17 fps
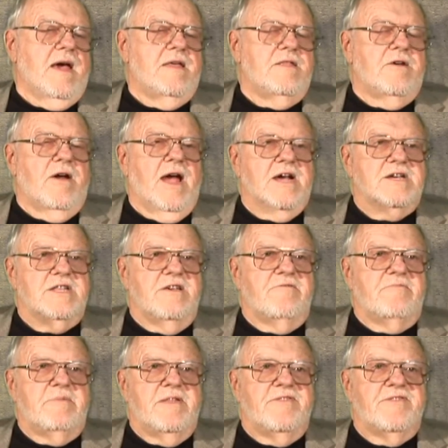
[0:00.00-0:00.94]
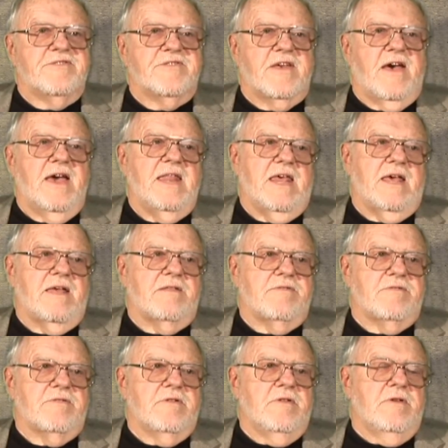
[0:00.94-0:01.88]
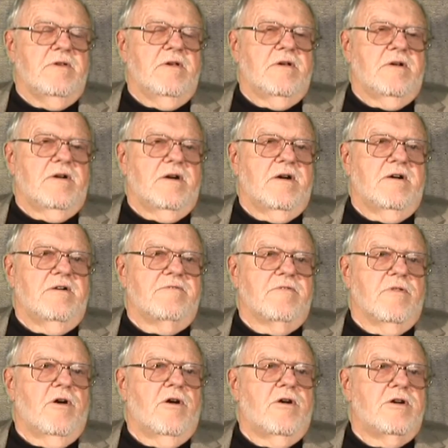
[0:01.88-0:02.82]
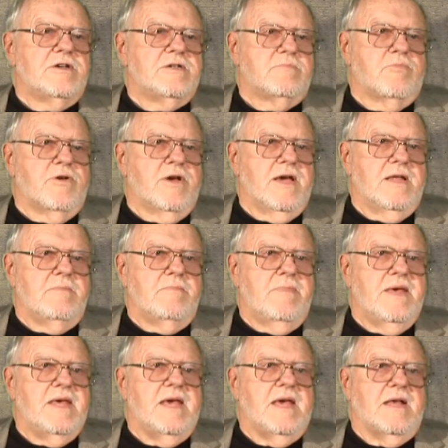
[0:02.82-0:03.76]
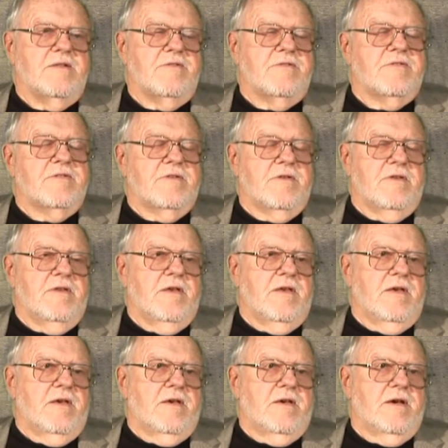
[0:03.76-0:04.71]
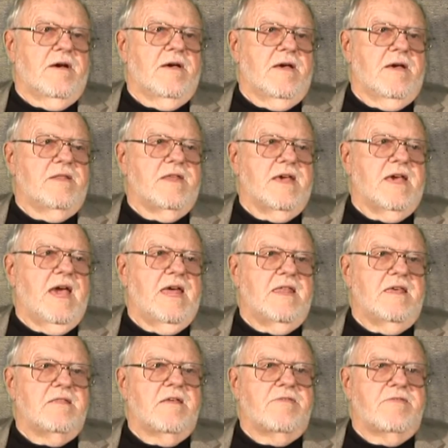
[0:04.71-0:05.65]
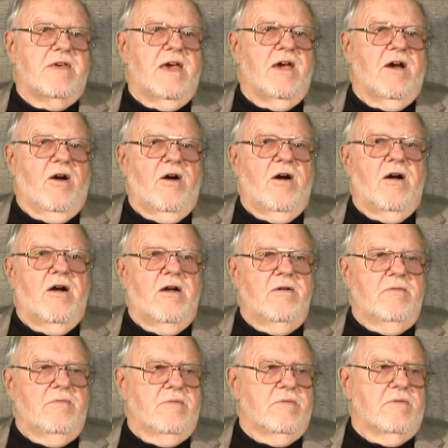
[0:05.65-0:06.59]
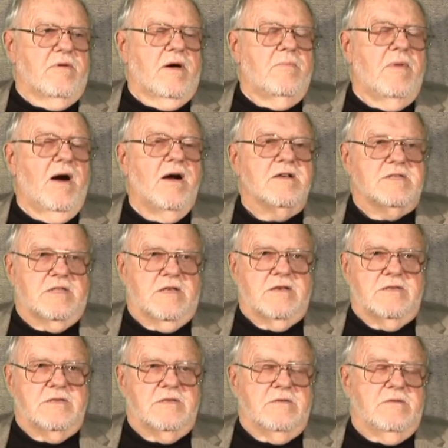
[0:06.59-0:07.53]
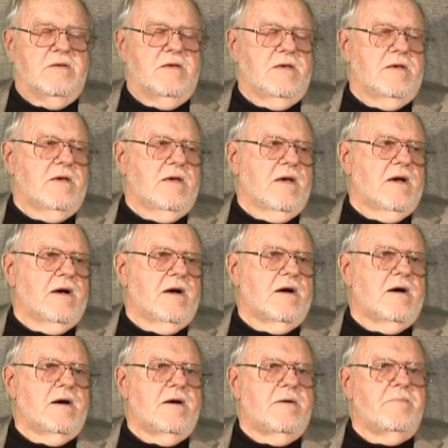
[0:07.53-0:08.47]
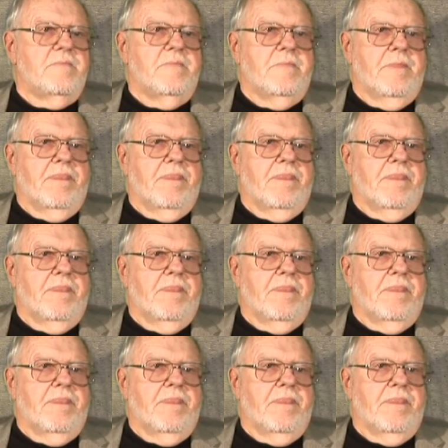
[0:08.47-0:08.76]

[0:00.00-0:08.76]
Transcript: and there actually have been sightings of large brain beings, indicating that they are amongst us. But